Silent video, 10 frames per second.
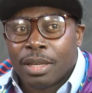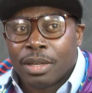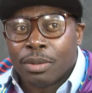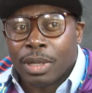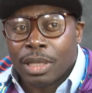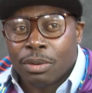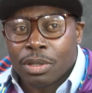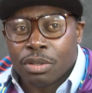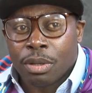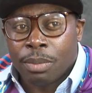What I
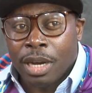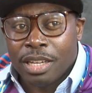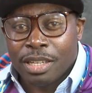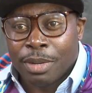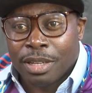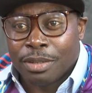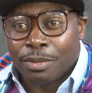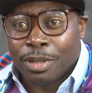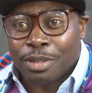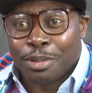was surprised about
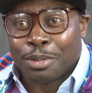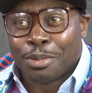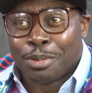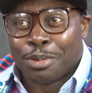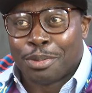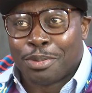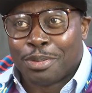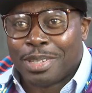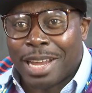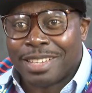was
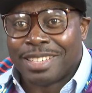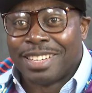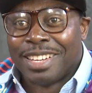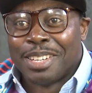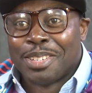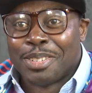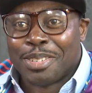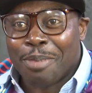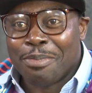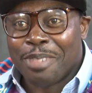that
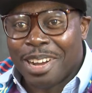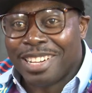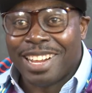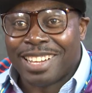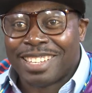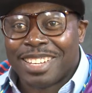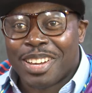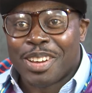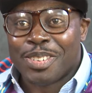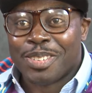someone that
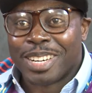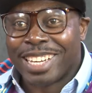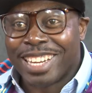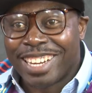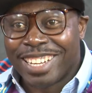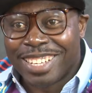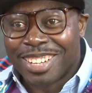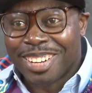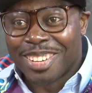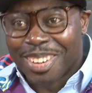you really
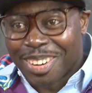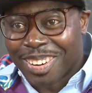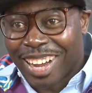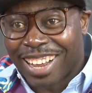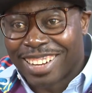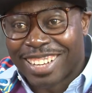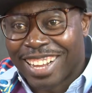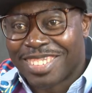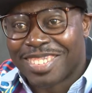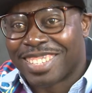don't know, and
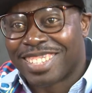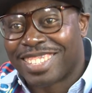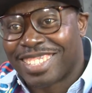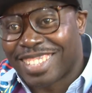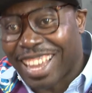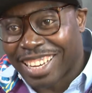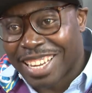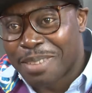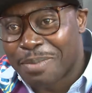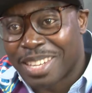then you take
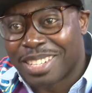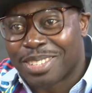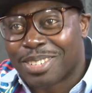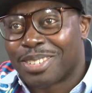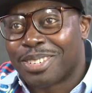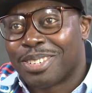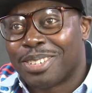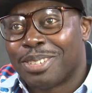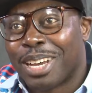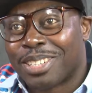him
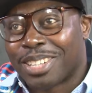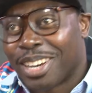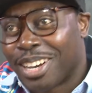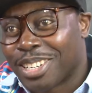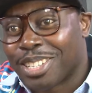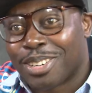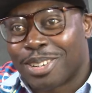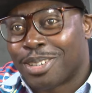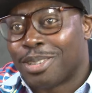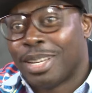into your church
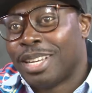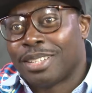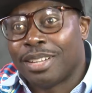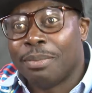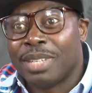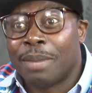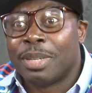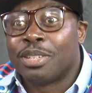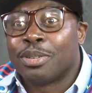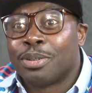or sometime
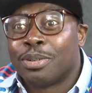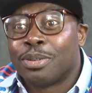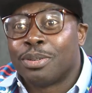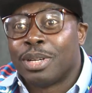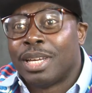into